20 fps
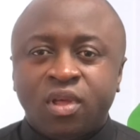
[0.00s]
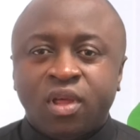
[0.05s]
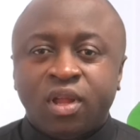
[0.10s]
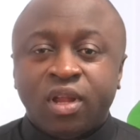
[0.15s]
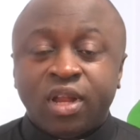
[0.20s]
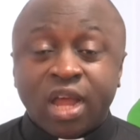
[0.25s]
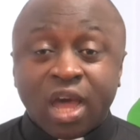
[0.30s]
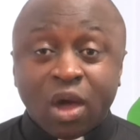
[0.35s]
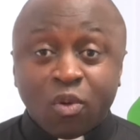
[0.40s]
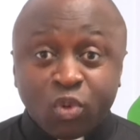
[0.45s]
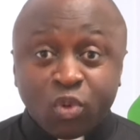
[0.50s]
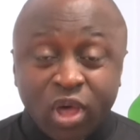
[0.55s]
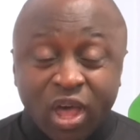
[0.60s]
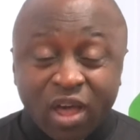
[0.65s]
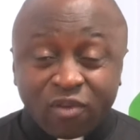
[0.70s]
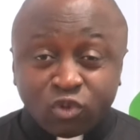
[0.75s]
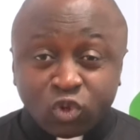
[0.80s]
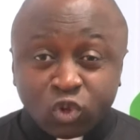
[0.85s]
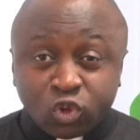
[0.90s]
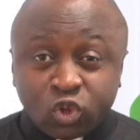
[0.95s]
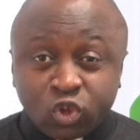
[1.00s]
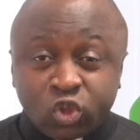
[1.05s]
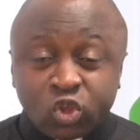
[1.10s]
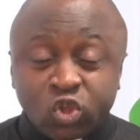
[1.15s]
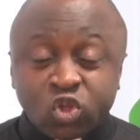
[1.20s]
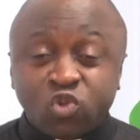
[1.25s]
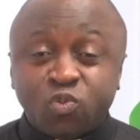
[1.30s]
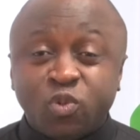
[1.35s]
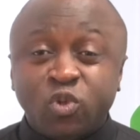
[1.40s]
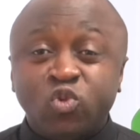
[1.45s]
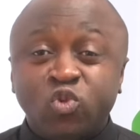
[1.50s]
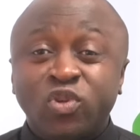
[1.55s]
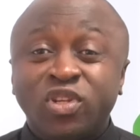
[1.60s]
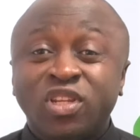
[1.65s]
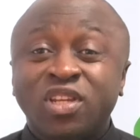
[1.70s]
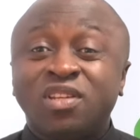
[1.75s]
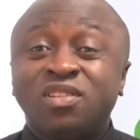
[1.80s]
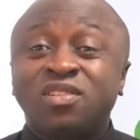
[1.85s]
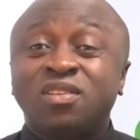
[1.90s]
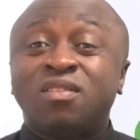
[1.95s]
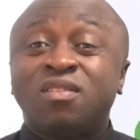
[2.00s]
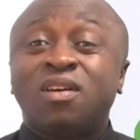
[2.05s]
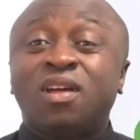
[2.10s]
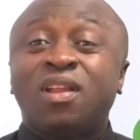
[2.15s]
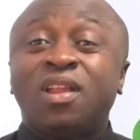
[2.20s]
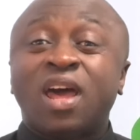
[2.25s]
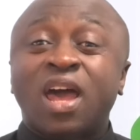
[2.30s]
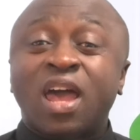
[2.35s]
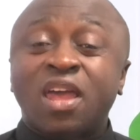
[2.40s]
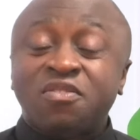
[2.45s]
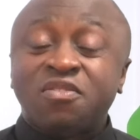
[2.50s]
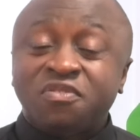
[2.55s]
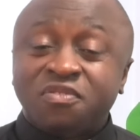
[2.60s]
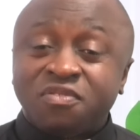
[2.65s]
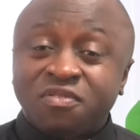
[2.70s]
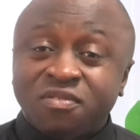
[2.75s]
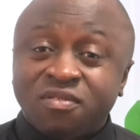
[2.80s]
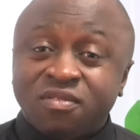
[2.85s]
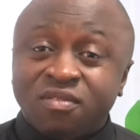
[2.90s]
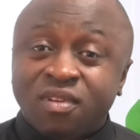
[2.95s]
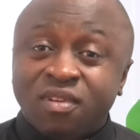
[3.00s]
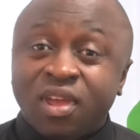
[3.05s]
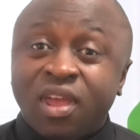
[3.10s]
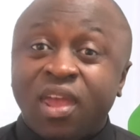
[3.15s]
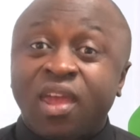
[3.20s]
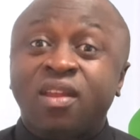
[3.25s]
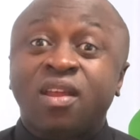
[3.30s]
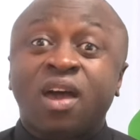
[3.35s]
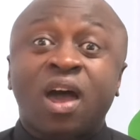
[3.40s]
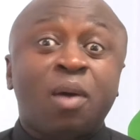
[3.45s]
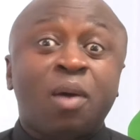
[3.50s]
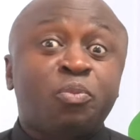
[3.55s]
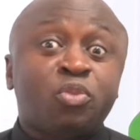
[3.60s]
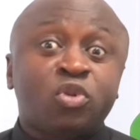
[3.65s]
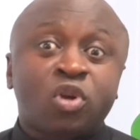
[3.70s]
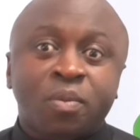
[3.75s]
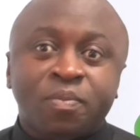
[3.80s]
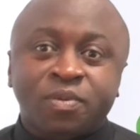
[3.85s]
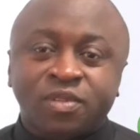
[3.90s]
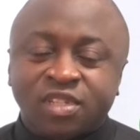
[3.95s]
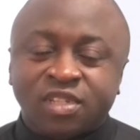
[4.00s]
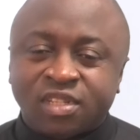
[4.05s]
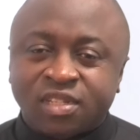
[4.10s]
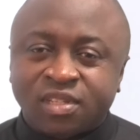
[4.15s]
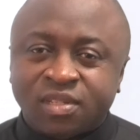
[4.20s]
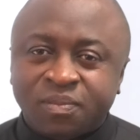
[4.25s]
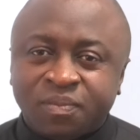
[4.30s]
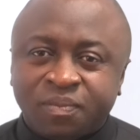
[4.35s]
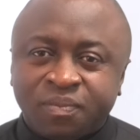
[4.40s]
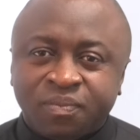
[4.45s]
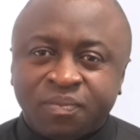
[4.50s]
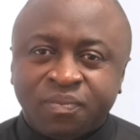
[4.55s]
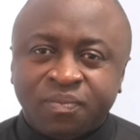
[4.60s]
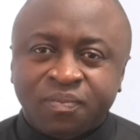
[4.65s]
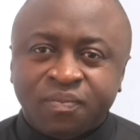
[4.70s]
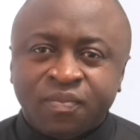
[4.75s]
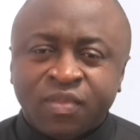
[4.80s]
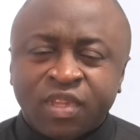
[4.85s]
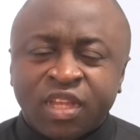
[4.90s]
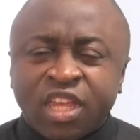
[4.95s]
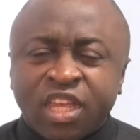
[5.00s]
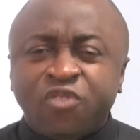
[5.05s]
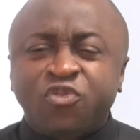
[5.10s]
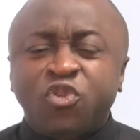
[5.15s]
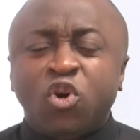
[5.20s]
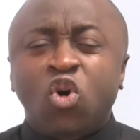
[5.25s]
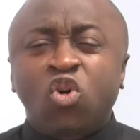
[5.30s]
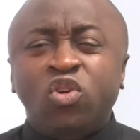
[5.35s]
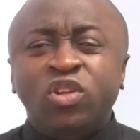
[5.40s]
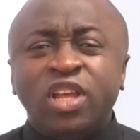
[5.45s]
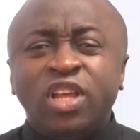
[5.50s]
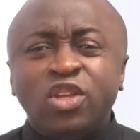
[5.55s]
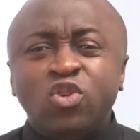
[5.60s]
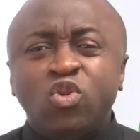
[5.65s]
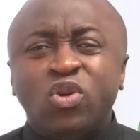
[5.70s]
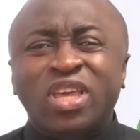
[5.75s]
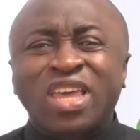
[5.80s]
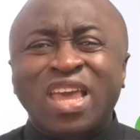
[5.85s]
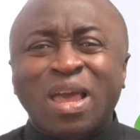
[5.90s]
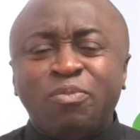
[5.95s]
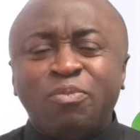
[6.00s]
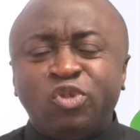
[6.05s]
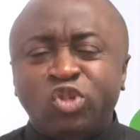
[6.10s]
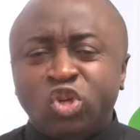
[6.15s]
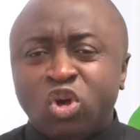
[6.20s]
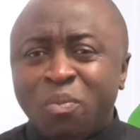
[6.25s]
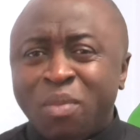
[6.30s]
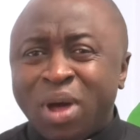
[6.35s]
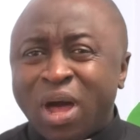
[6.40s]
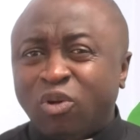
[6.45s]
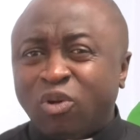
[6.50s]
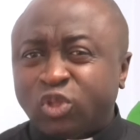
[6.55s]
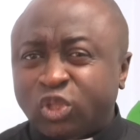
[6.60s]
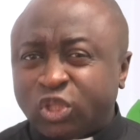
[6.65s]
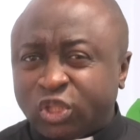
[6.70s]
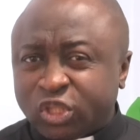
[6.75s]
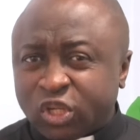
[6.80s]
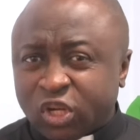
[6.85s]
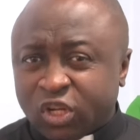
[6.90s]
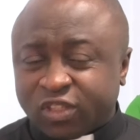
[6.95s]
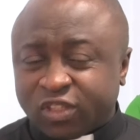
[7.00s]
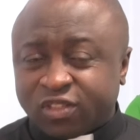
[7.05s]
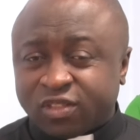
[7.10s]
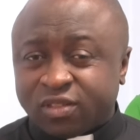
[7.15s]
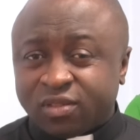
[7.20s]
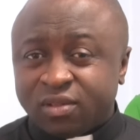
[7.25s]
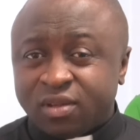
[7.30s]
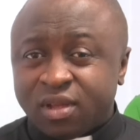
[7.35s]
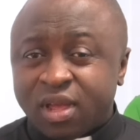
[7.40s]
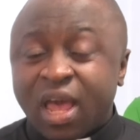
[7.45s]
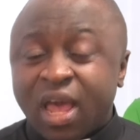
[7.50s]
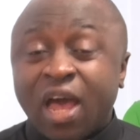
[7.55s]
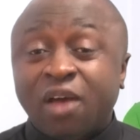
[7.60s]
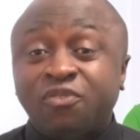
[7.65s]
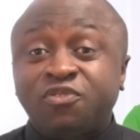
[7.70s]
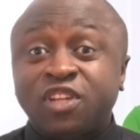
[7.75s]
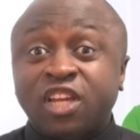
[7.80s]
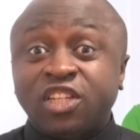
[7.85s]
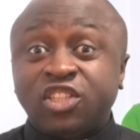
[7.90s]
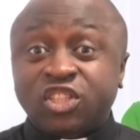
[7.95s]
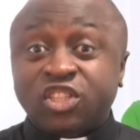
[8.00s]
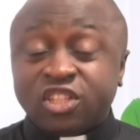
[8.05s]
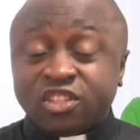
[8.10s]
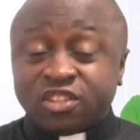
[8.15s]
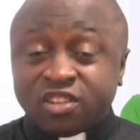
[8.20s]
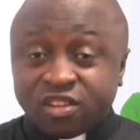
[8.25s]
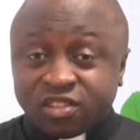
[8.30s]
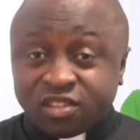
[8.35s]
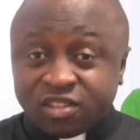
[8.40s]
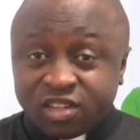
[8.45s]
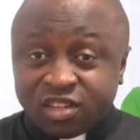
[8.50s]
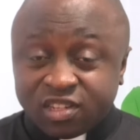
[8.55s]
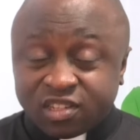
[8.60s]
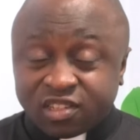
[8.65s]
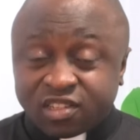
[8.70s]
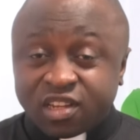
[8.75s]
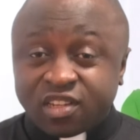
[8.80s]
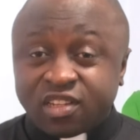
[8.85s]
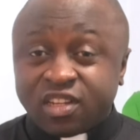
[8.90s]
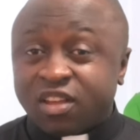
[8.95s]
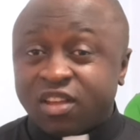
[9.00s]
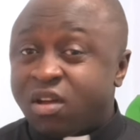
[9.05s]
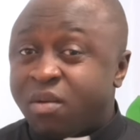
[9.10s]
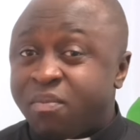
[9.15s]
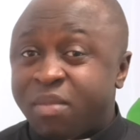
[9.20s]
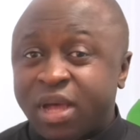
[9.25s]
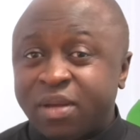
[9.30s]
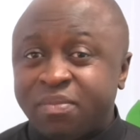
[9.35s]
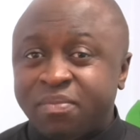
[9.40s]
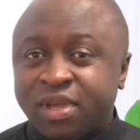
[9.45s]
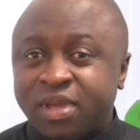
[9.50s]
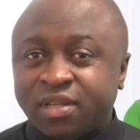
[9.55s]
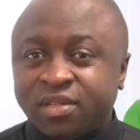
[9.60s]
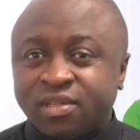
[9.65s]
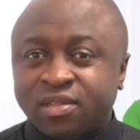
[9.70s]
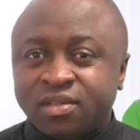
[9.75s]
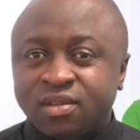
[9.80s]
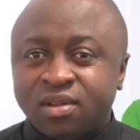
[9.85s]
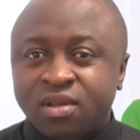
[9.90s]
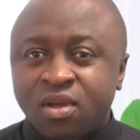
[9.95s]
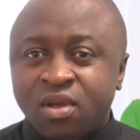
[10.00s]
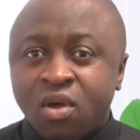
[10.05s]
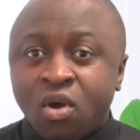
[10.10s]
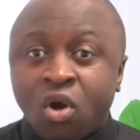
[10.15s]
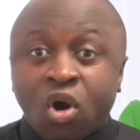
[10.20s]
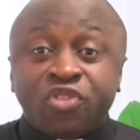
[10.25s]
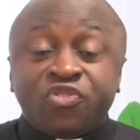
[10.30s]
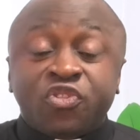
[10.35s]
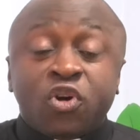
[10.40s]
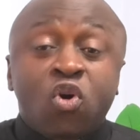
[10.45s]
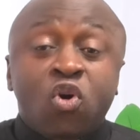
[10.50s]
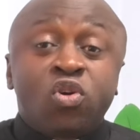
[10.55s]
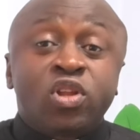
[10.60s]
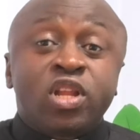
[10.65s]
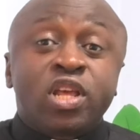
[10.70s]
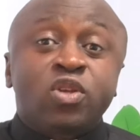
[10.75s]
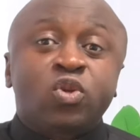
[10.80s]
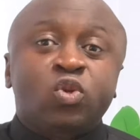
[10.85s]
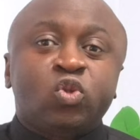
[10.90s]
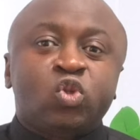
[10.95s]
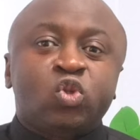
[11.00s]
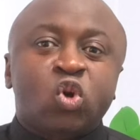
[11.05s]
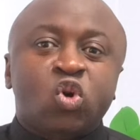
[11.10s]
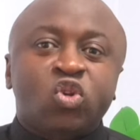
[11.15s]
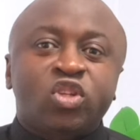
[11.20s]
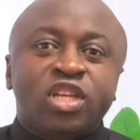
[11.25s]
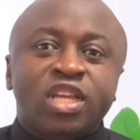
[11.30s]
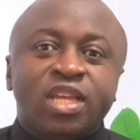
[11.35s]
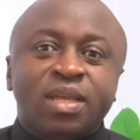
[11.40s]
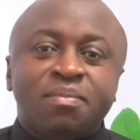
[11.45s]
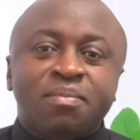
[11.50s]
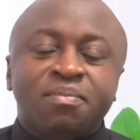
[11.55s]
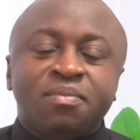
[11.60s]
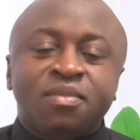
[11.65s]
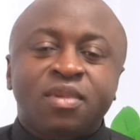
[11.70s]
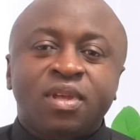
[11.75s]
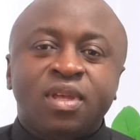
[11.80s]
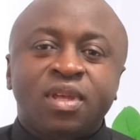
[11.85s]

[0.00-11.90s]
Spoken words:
Now we have to choose between eternal life and our property. If only you kept your mouth shut after Jesus listed the commandments. Or if only you told him,